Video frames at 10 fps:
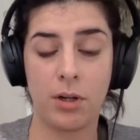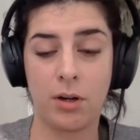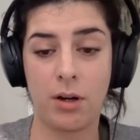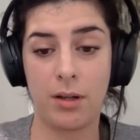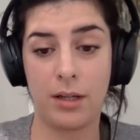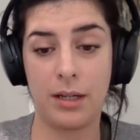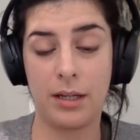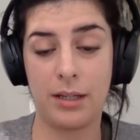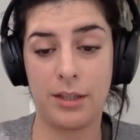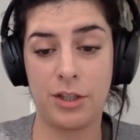
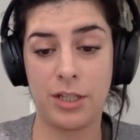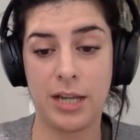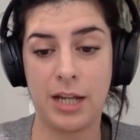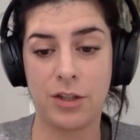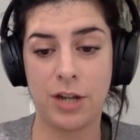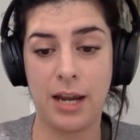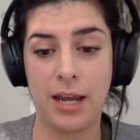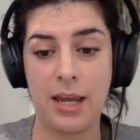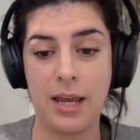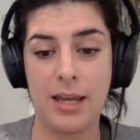the GTHA
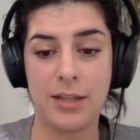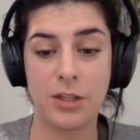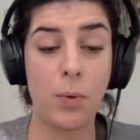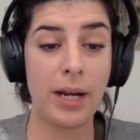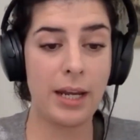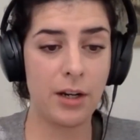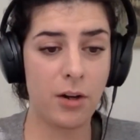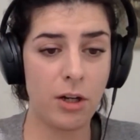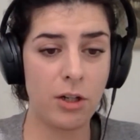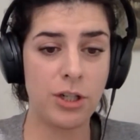is quite
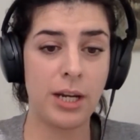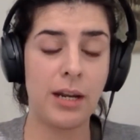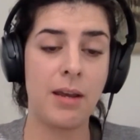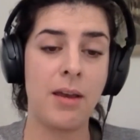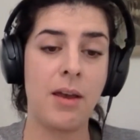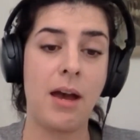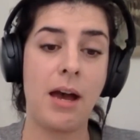encouraging.